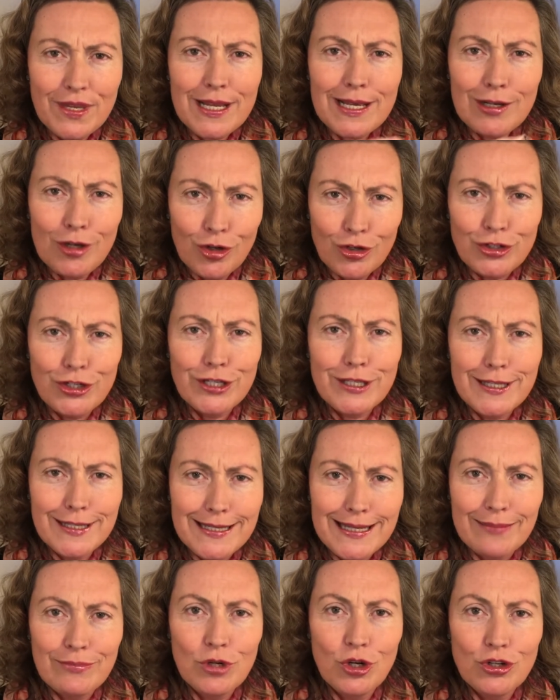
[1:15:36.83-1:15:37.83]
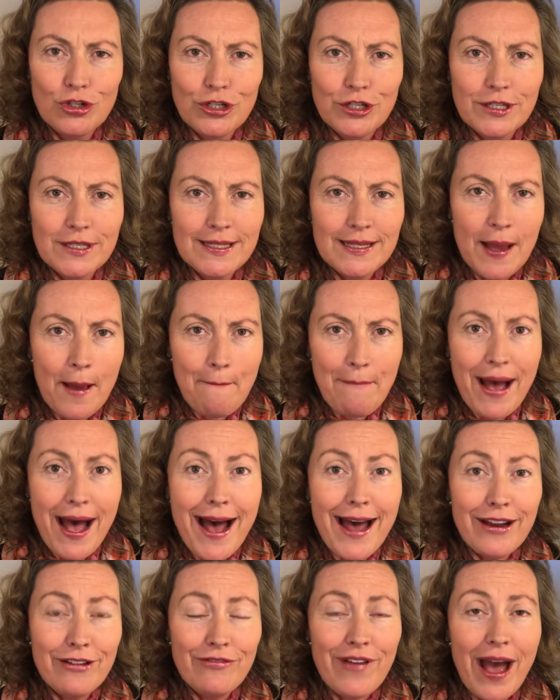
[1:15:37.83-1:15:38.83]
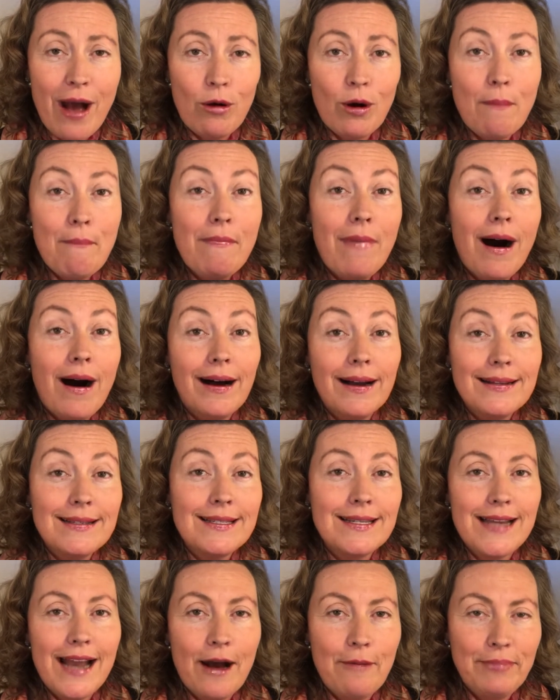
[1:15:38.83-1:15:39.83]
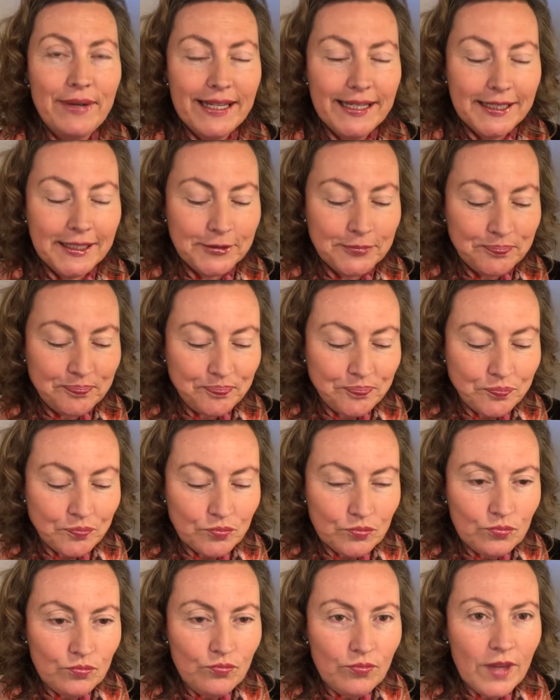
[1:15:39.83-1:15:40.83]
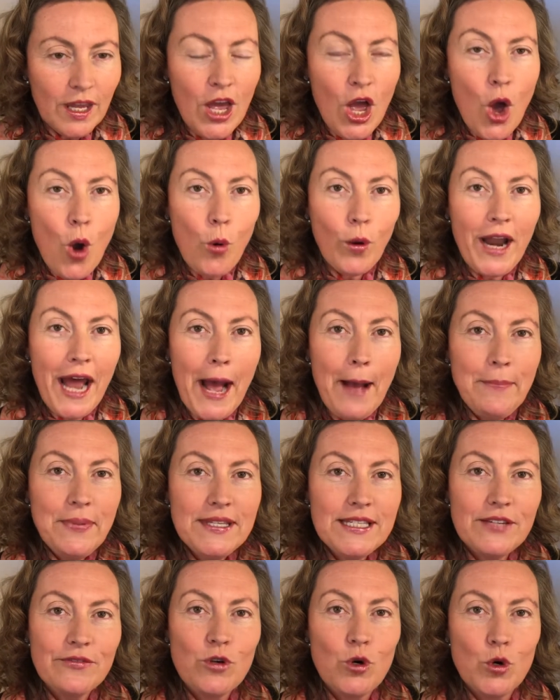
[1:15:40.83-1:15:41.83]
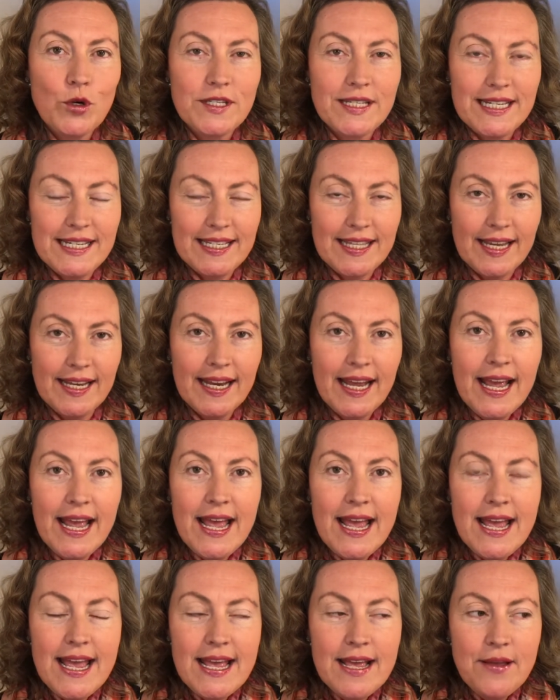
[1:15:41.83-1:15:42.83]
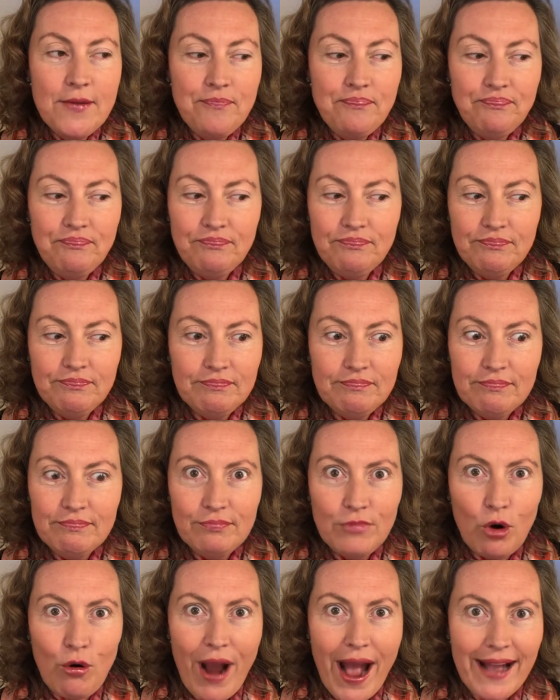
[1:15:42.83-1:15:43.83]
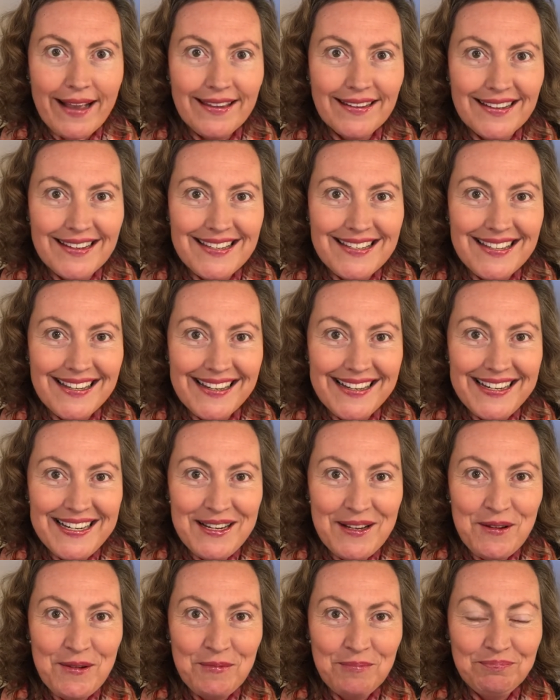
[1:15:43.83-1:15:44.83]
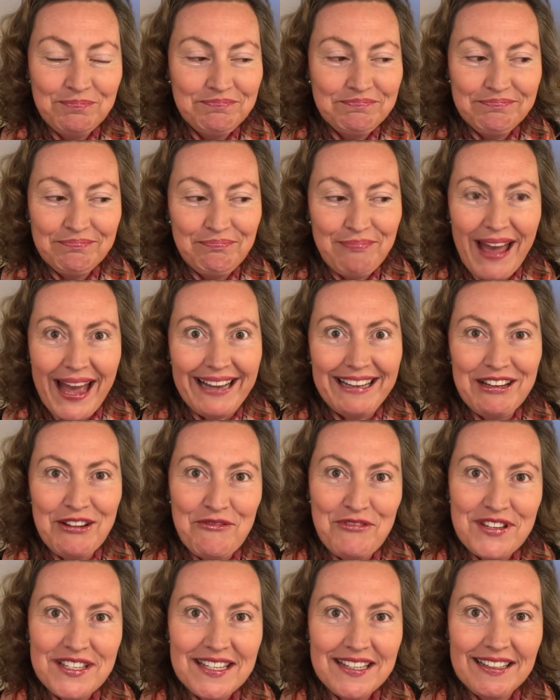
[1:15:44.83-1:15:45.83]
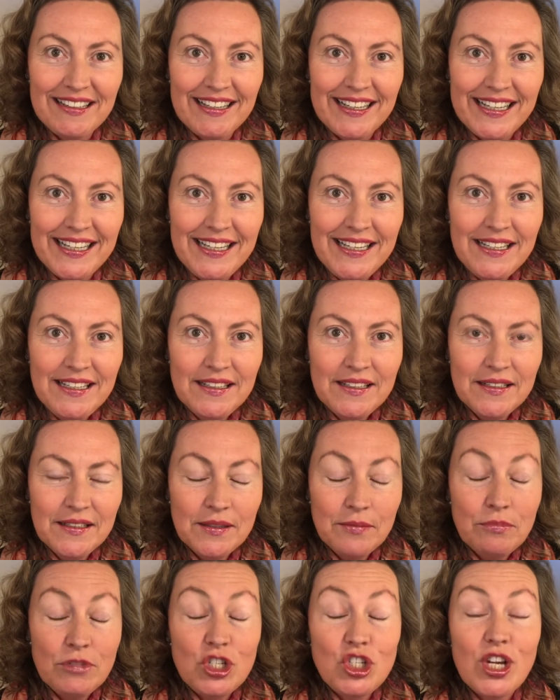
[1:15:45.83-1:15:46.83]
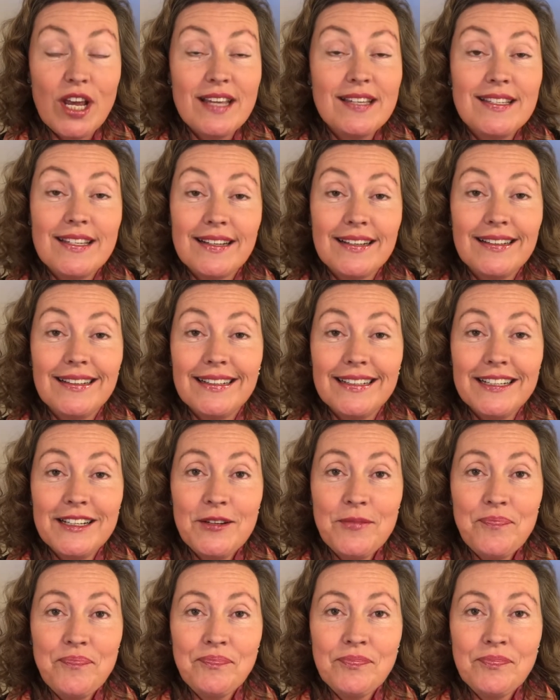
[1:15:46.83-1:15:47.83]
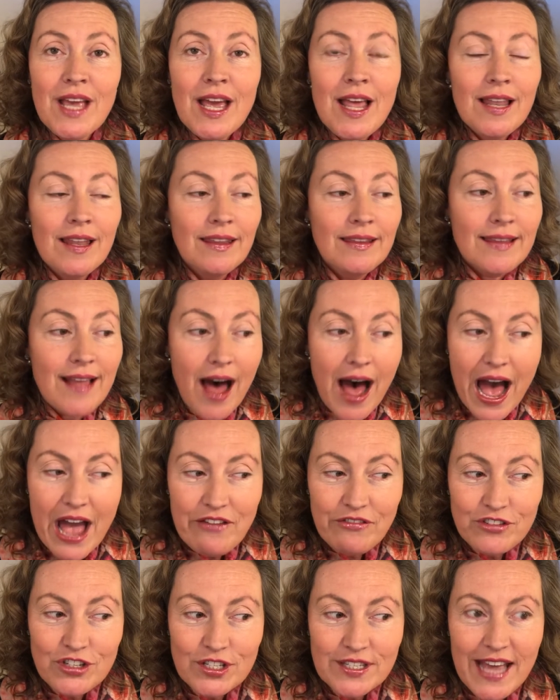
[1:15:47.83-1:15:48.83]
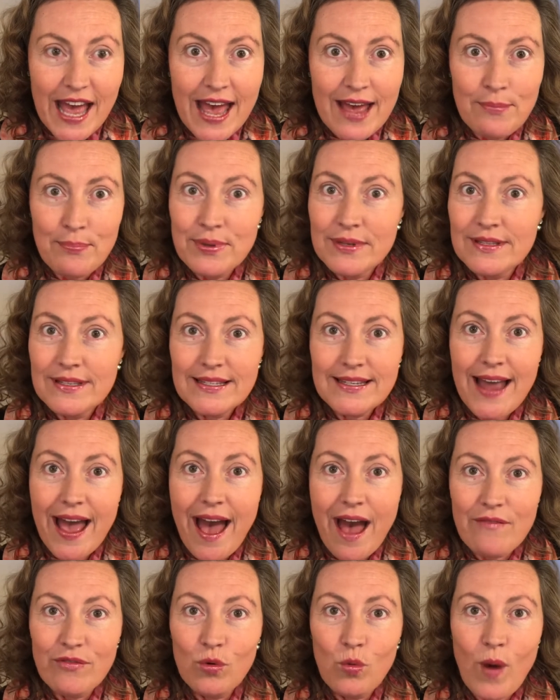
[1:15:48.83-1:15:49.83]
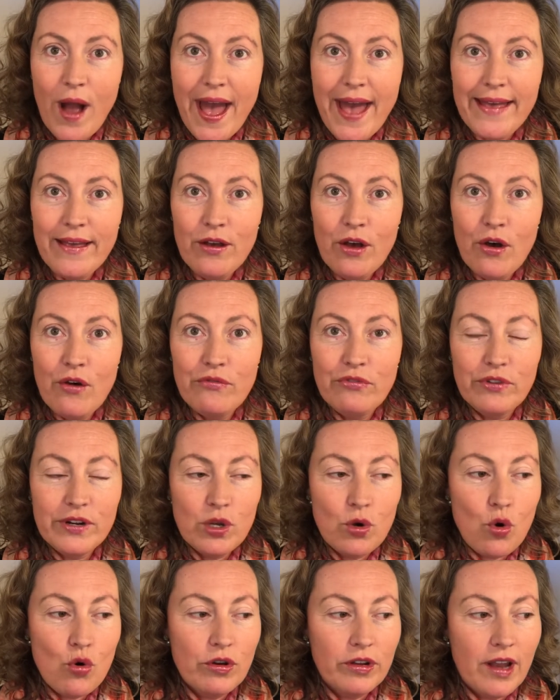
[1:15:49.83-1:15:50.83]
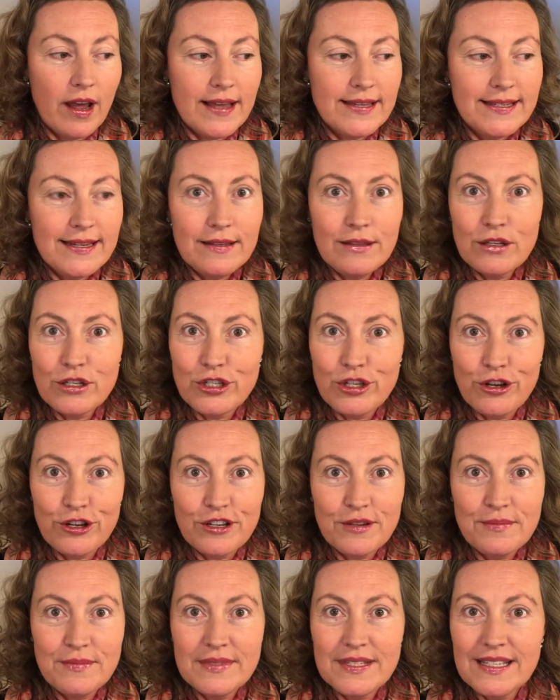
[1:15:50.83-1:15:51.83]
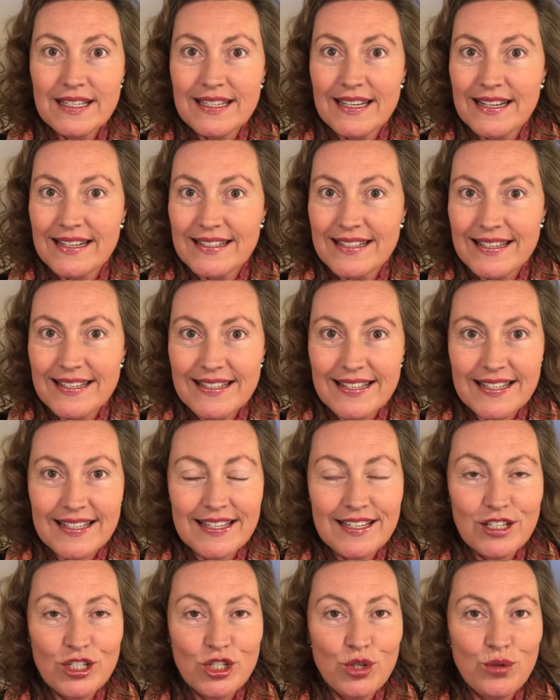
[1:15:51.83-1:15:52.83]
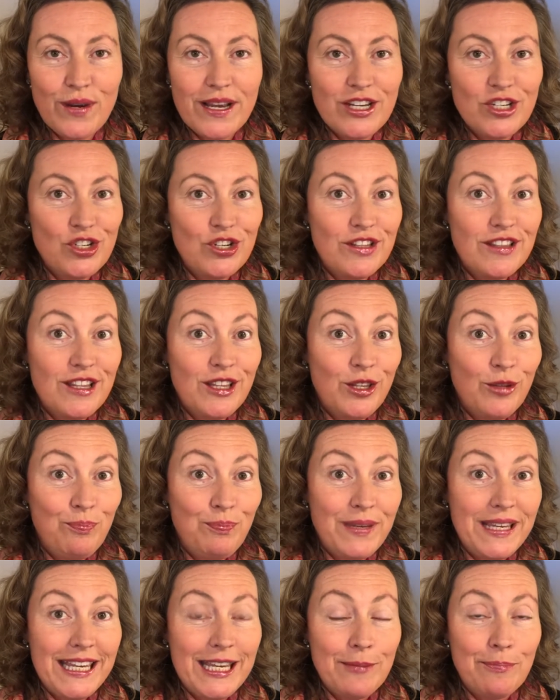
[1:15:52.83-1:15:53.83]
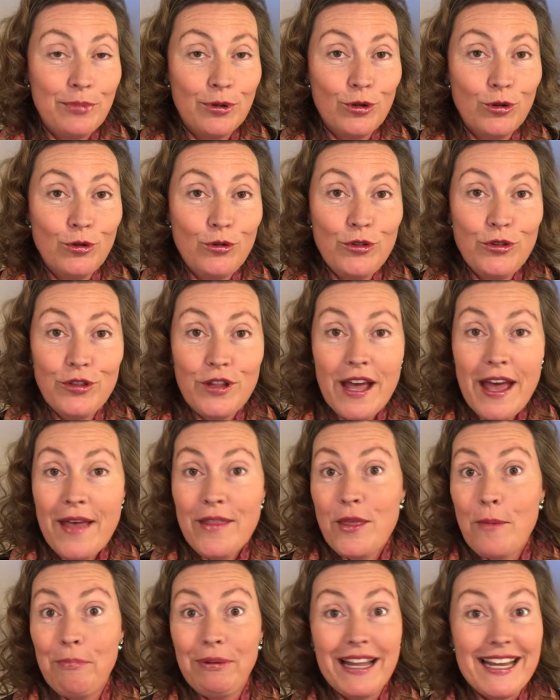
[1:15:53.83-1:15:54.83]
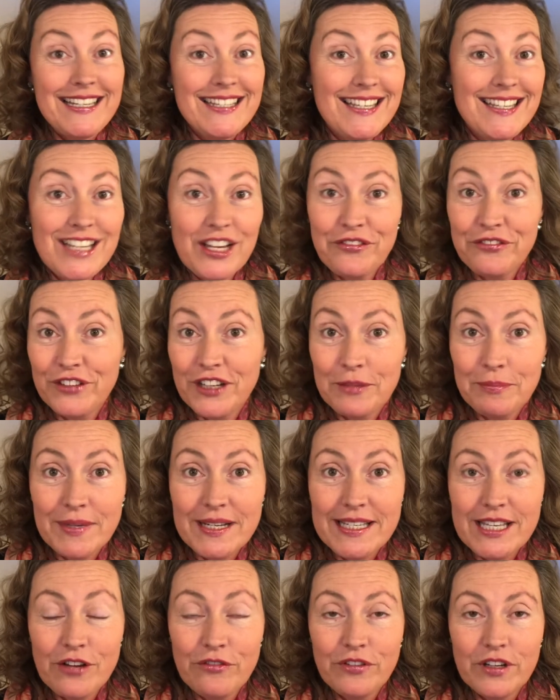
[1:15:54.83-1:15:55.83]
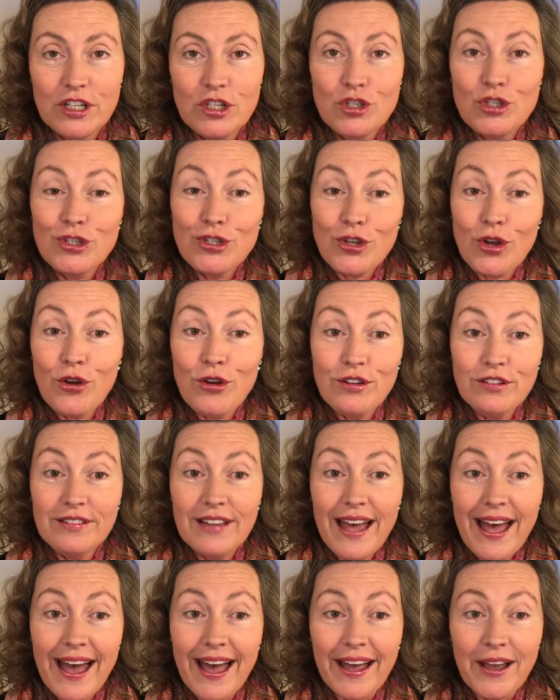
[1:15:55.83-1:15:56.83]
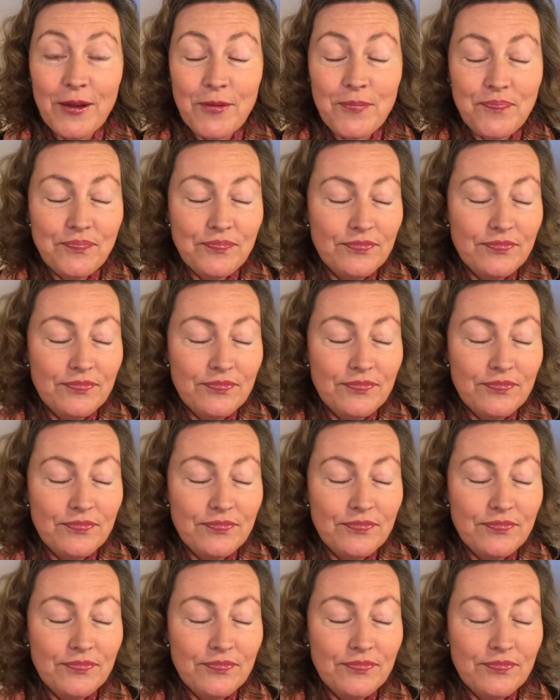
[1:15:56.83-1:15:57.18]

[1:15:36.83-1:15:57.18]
conscious and subconscious part of our minds and our being. What happens, of course, is that miraculously, magnificently, majestically, life just happens to have a way of reorganizing the circumstances, the situation, the people, the places I find myself in, so that